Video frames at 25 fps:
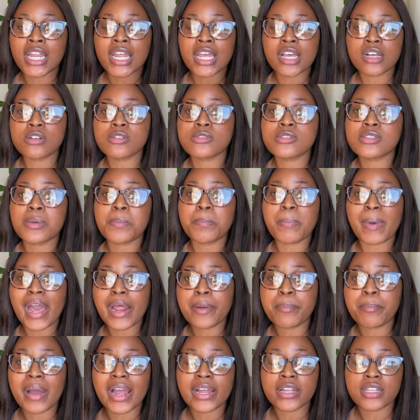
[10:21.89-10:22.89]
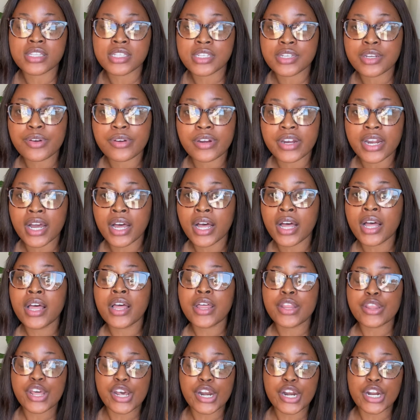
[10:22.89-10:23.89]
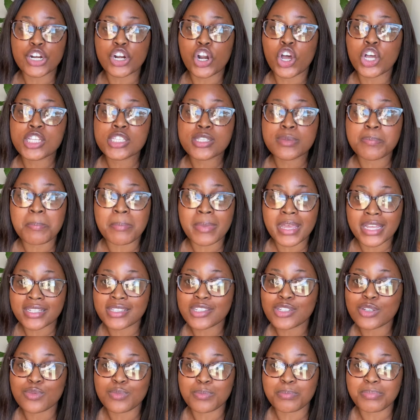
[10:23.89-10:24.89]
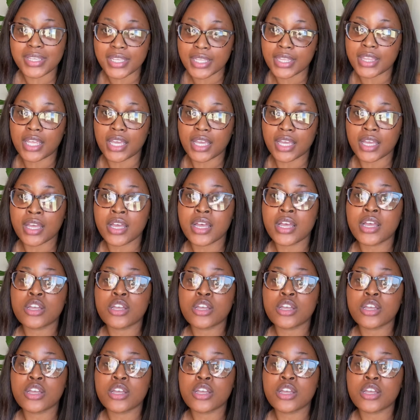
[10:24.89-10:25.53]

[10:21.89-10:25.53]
kills the bad bacteria that are not meant to be there.